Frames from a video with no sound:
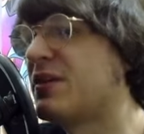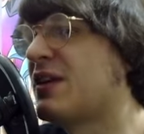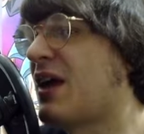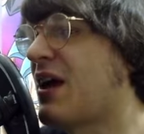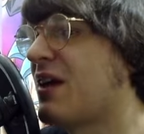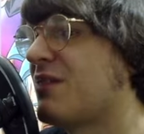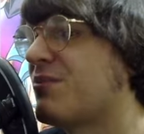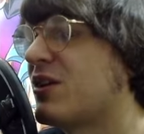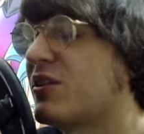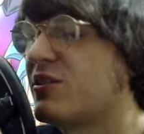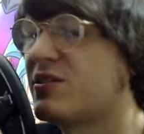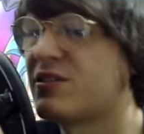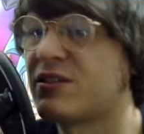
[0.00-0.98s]
in A,
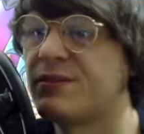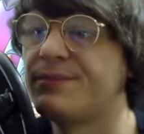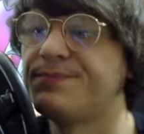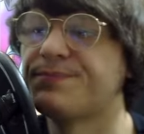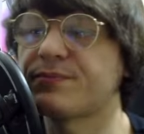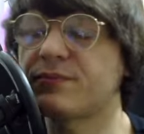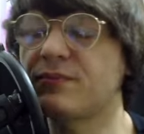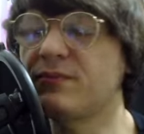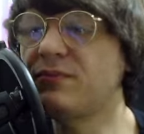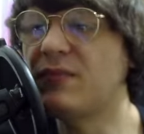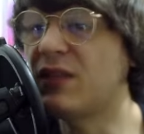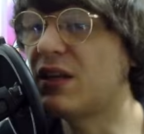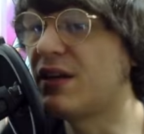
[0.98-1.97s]
because
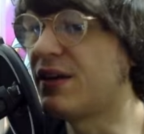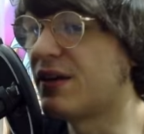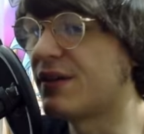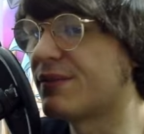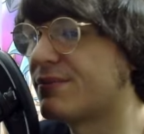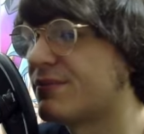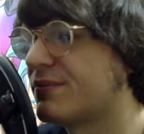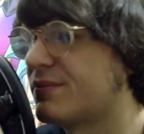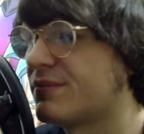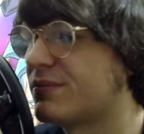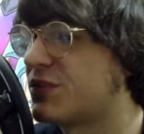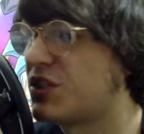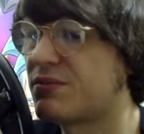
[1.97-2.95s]
it
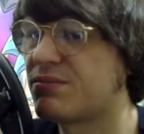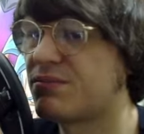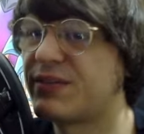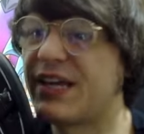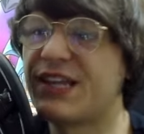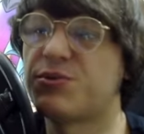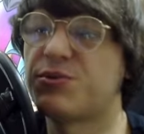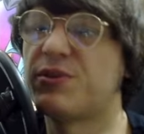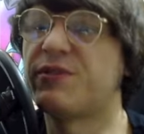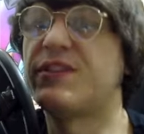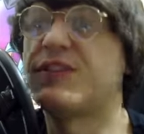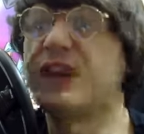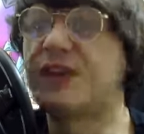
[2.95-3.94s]
just gets rid of
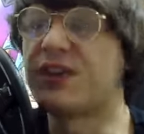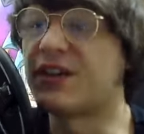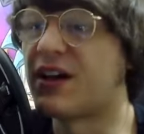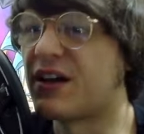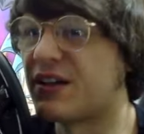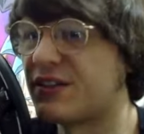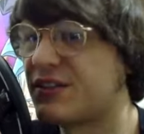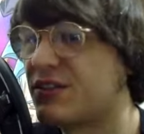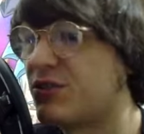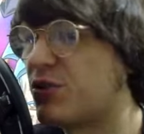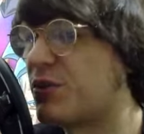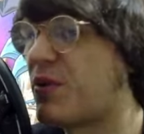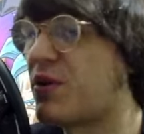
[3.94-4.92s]
the other cards
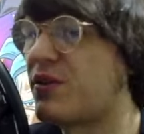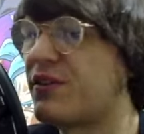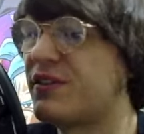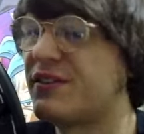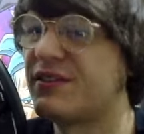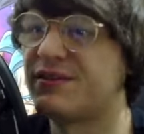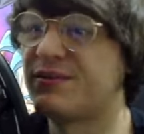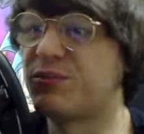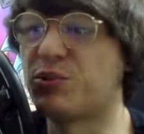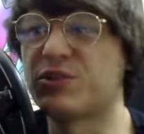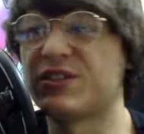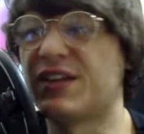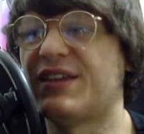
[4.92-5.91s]
your opponent will
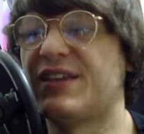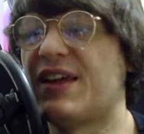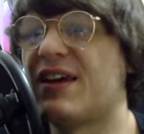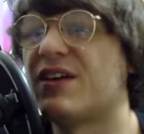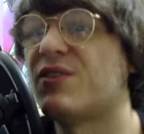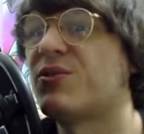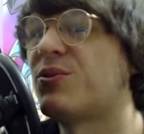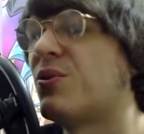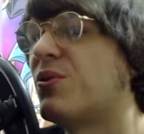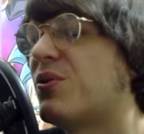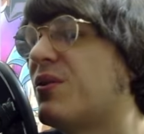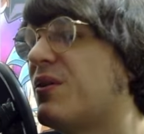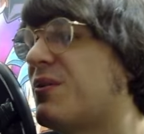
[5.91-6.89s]
set down or
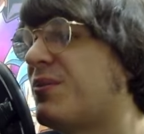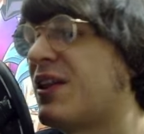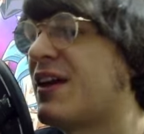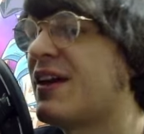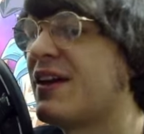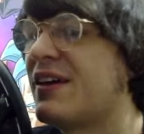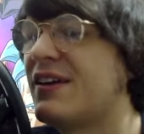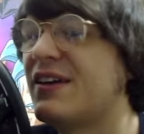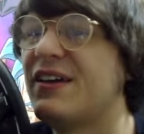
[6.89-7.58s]
play,